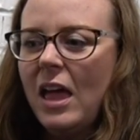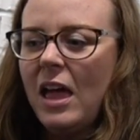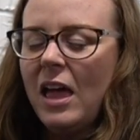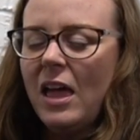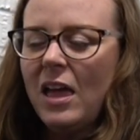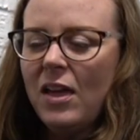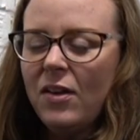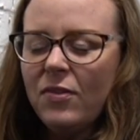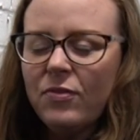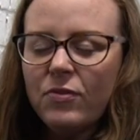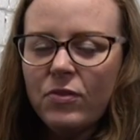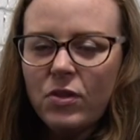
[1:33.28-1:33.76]

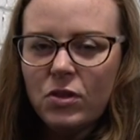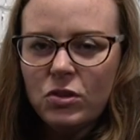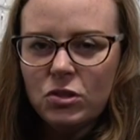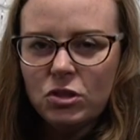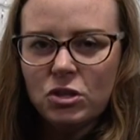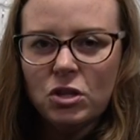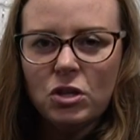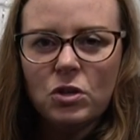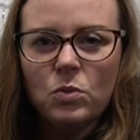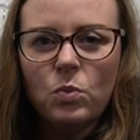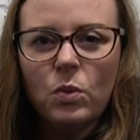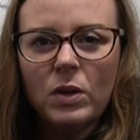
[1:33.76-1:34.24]
if you
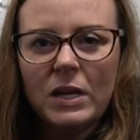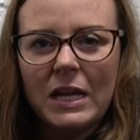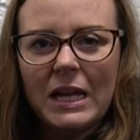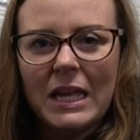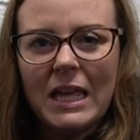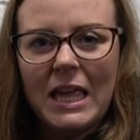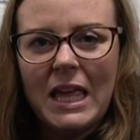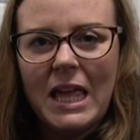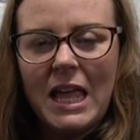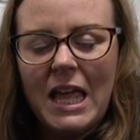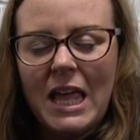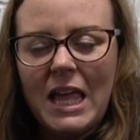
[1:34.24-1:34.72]
do want to
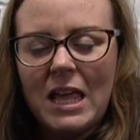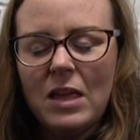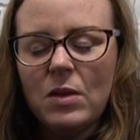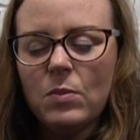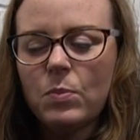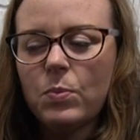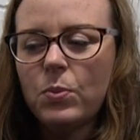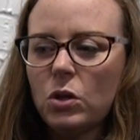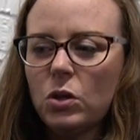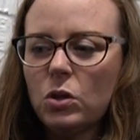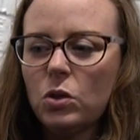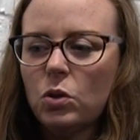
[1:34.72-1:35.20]
keep
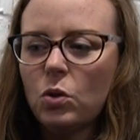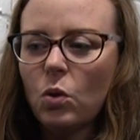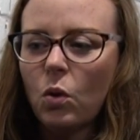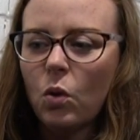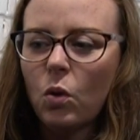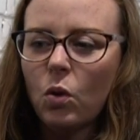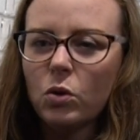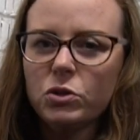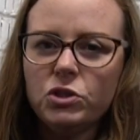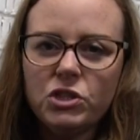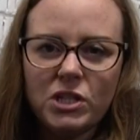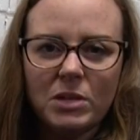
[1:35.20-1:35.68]

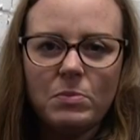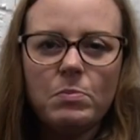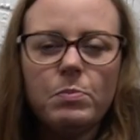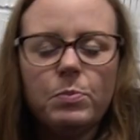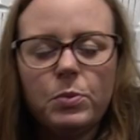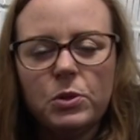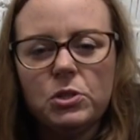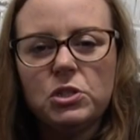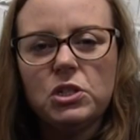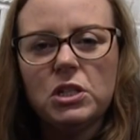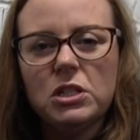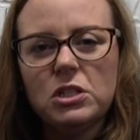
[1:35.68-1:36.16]
your gym
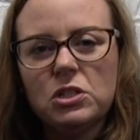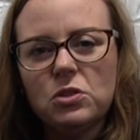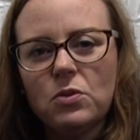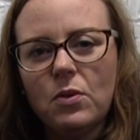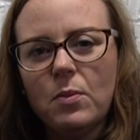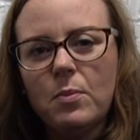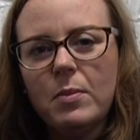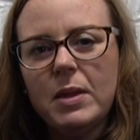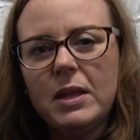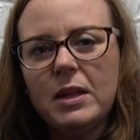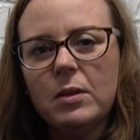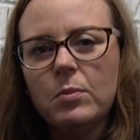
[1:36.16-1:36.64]
budget to a
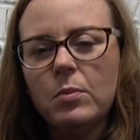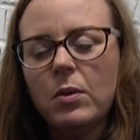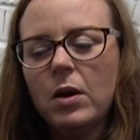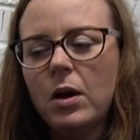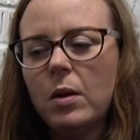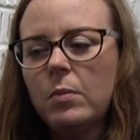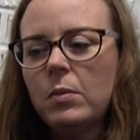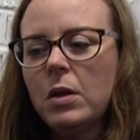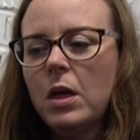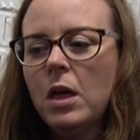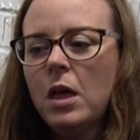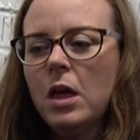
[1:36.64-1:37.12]

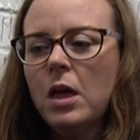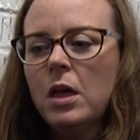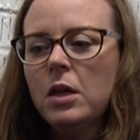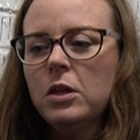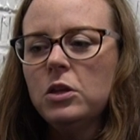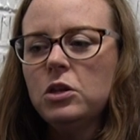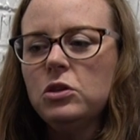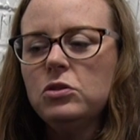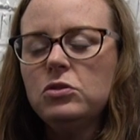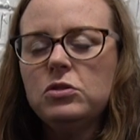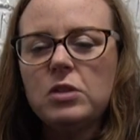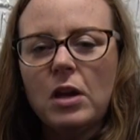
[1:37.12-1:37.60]
minimum,
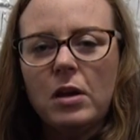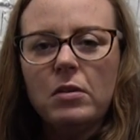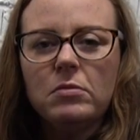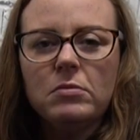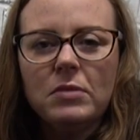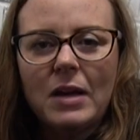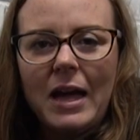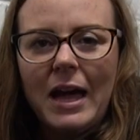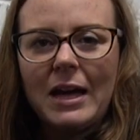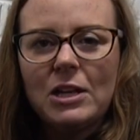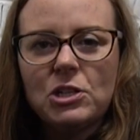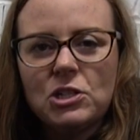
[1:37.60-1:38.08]
you don't
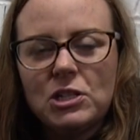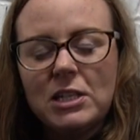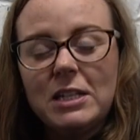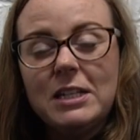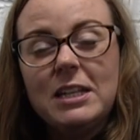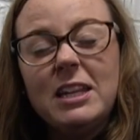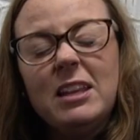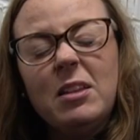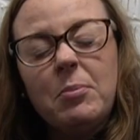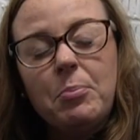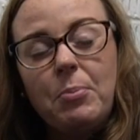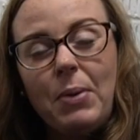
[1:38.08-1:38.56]
actually
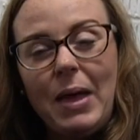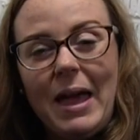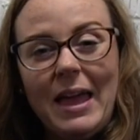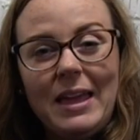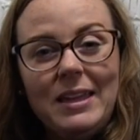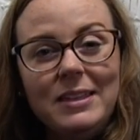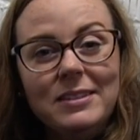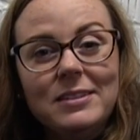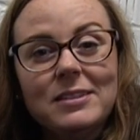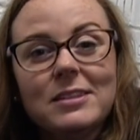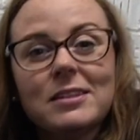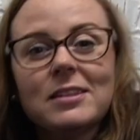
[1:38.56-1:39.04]
need
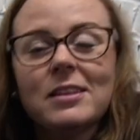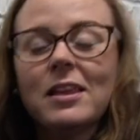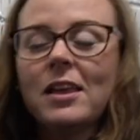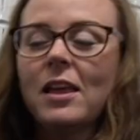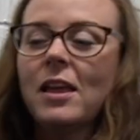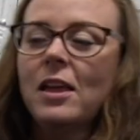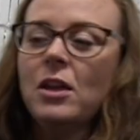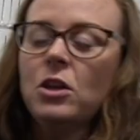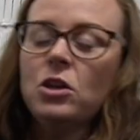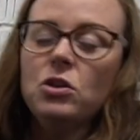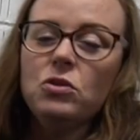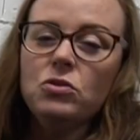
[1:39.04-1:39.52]
paint,
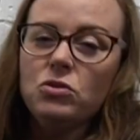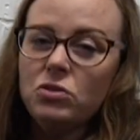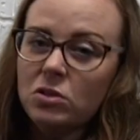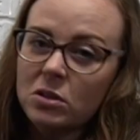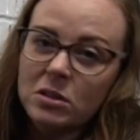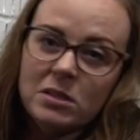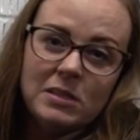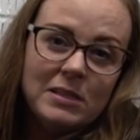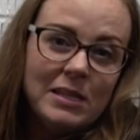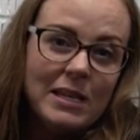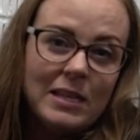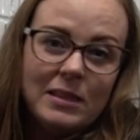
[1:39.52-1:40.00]
you
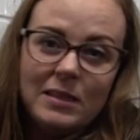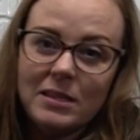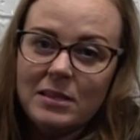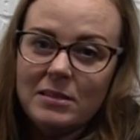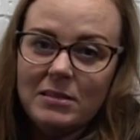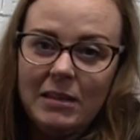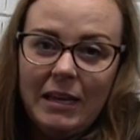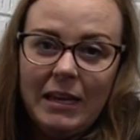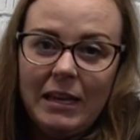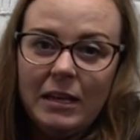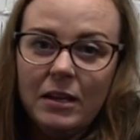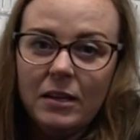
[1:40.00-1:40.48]
just need the
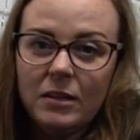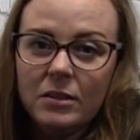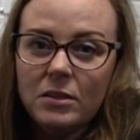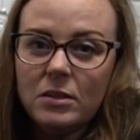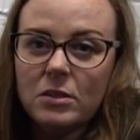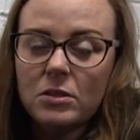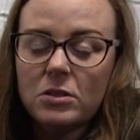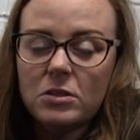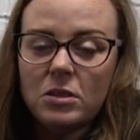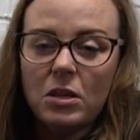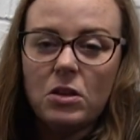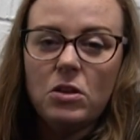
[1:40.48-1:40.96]
sealant.
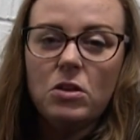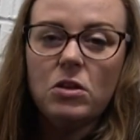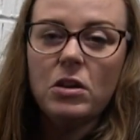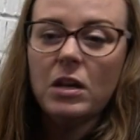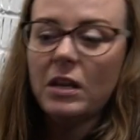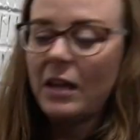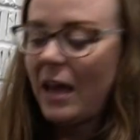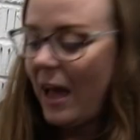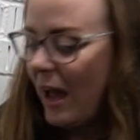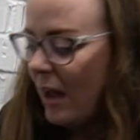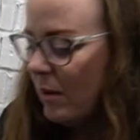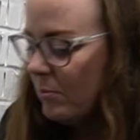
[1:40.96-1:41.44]
So you
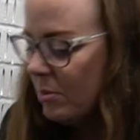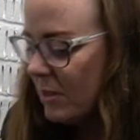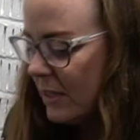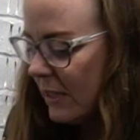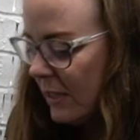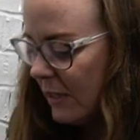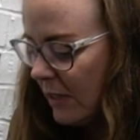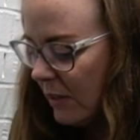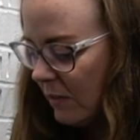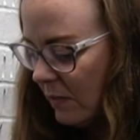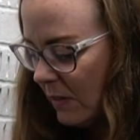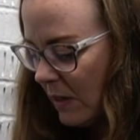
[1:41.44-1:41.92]
could
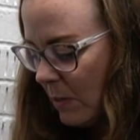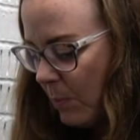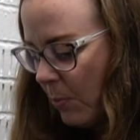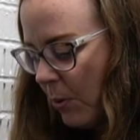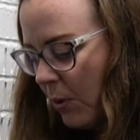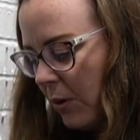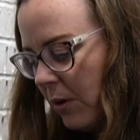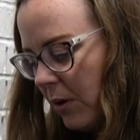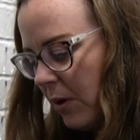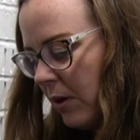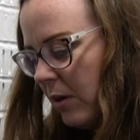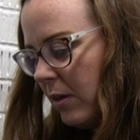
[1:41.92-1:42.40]
absolutely
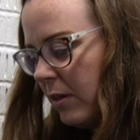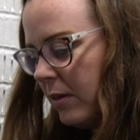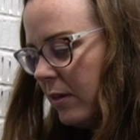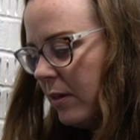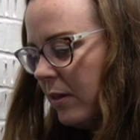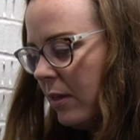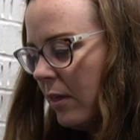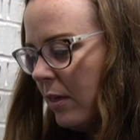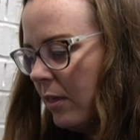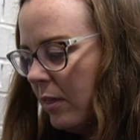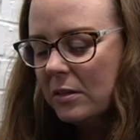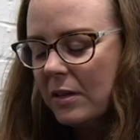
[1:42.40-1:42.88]
put
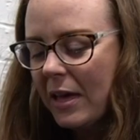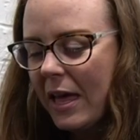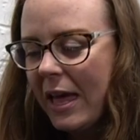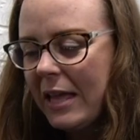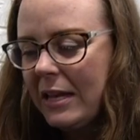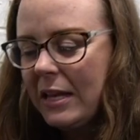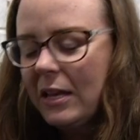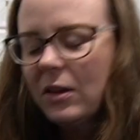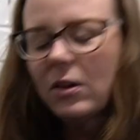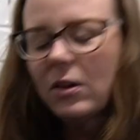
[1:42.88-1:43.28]
any